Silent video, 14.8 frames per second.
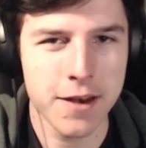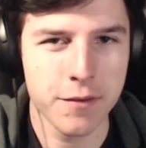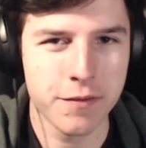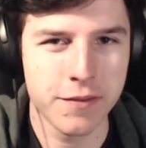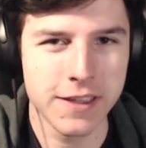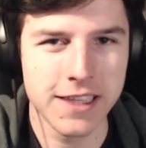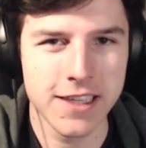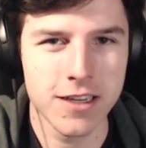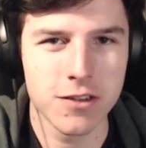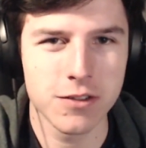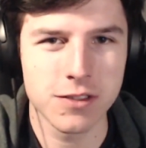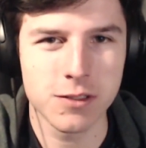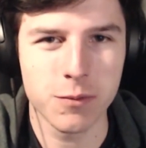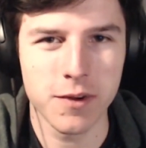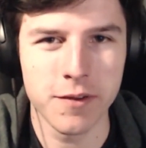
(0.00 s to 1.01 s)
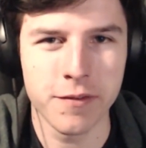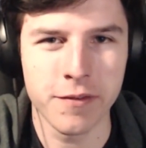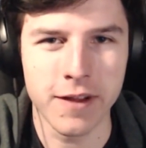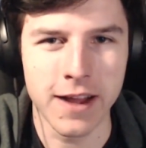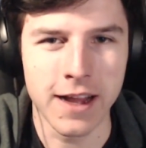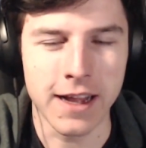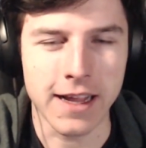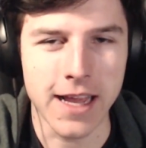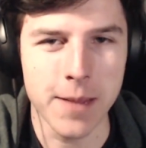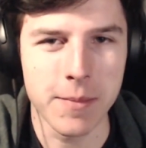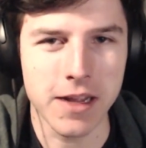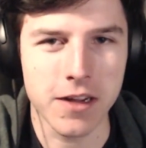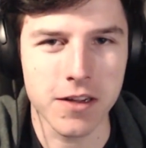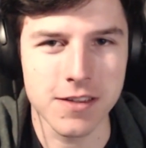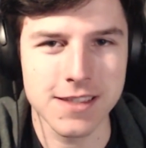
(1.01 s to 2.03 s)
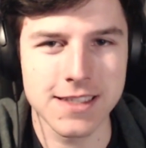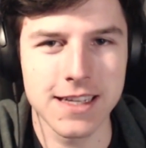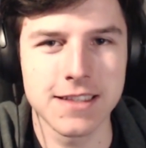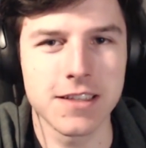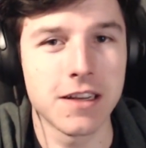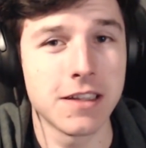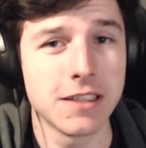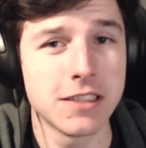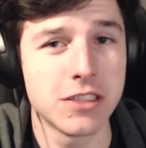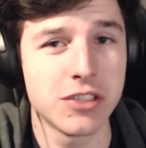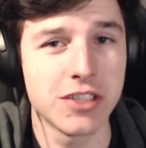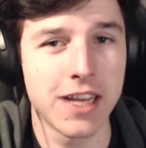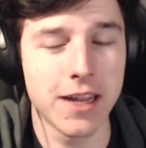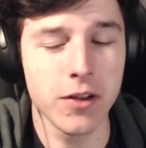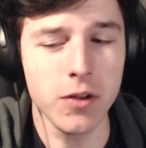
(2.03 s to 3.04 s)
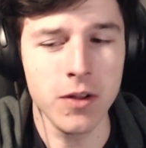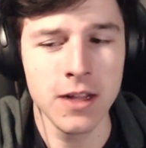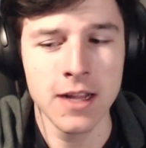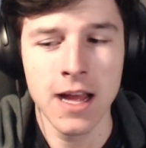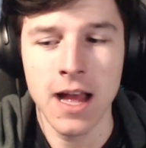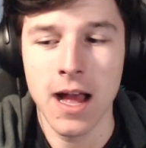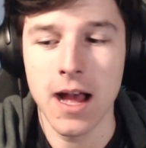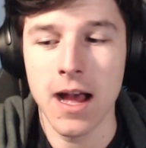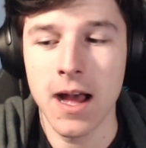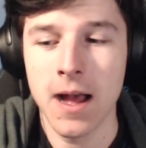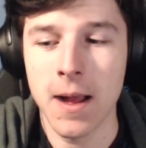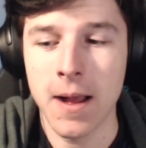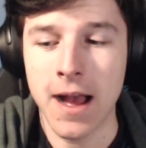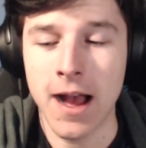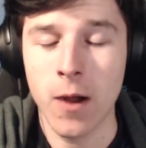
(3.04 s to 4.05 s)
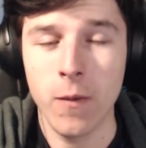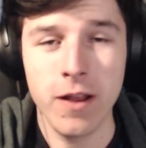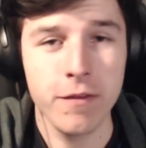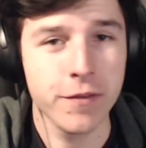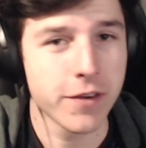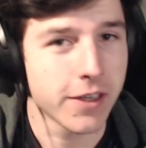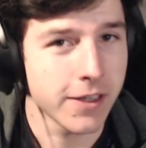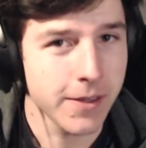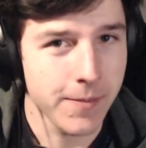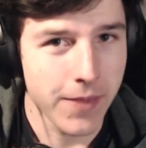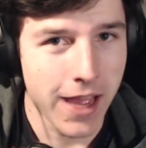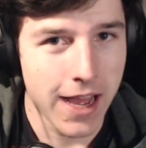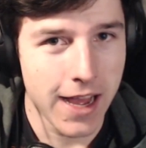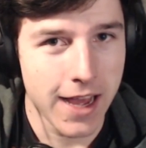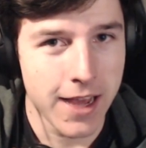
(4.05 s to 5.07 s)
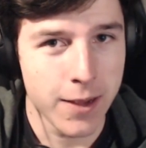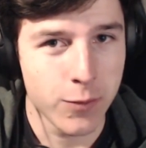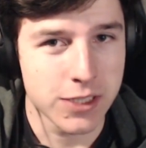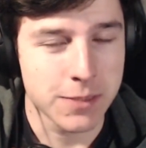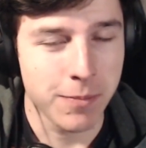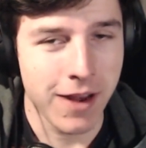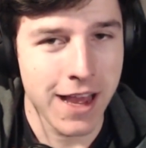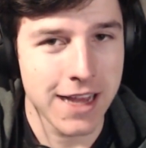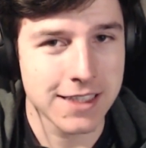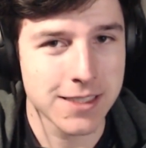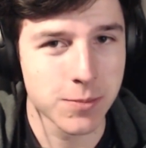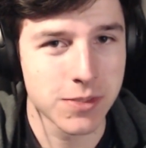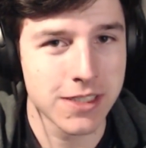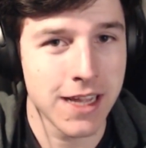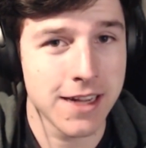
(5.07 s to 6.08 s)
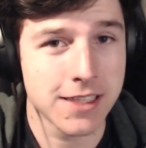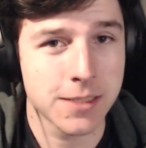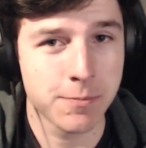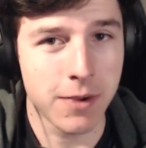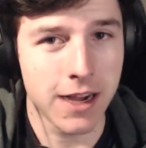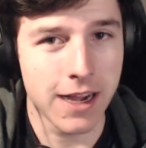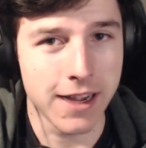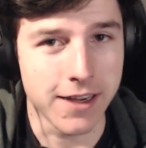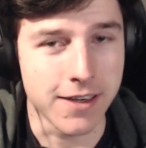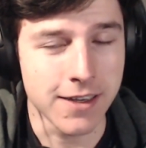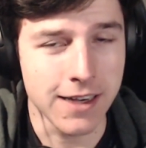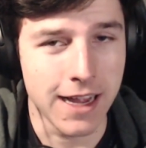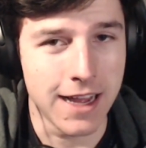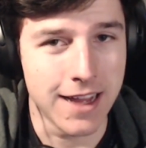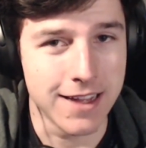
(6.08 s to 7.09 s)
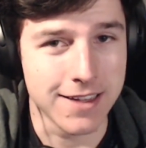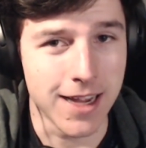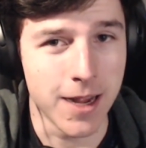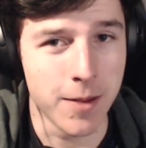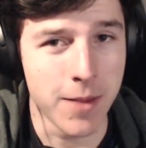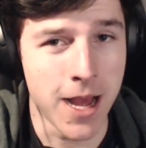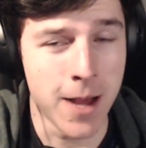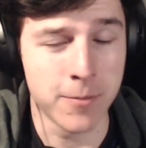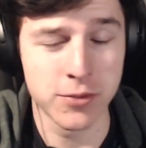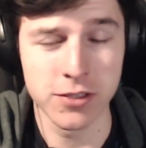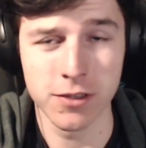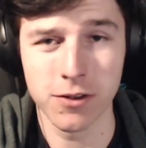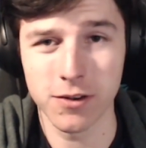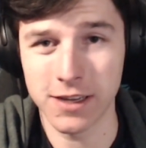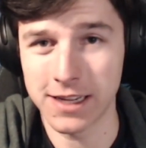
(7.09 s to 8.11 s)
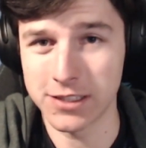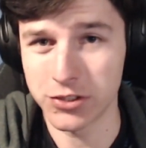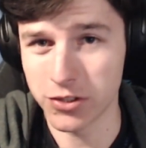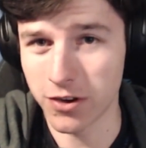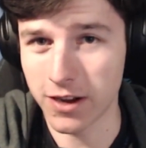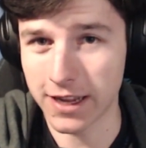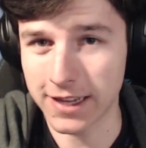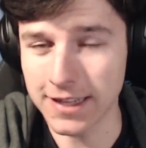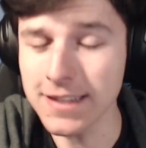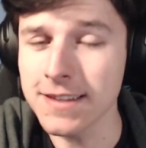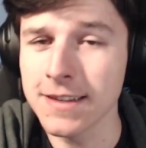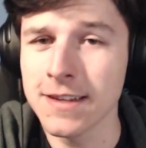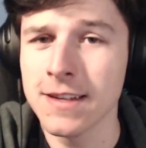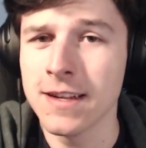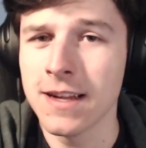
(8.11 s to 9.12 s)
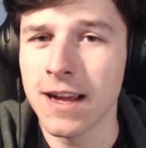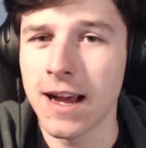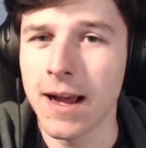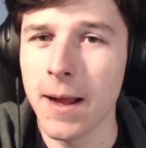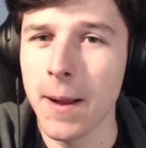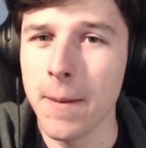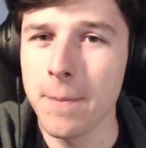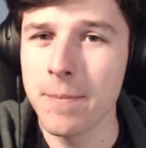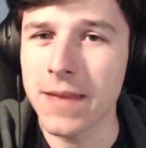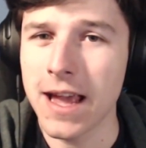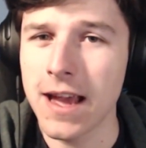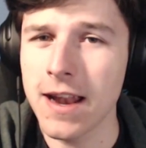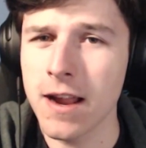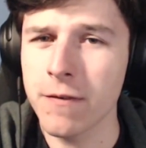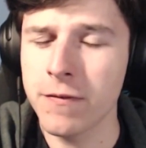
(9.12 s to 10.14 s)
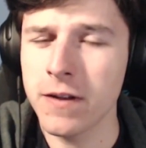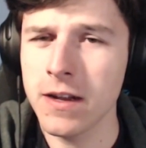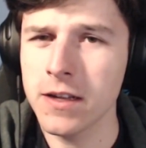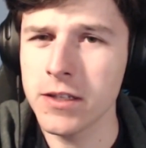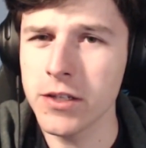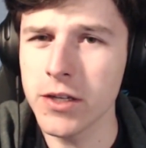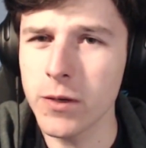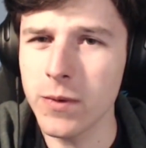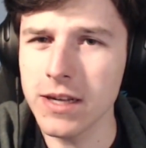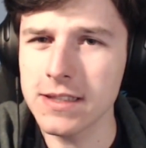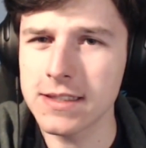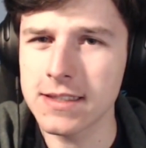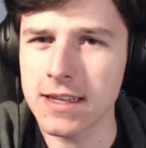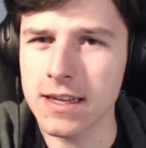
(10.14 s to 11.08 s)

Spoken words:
of videos with gaming content on this channel. However, I was playing some Spire and I'm absolutely enjoying it. And I thought, you know what?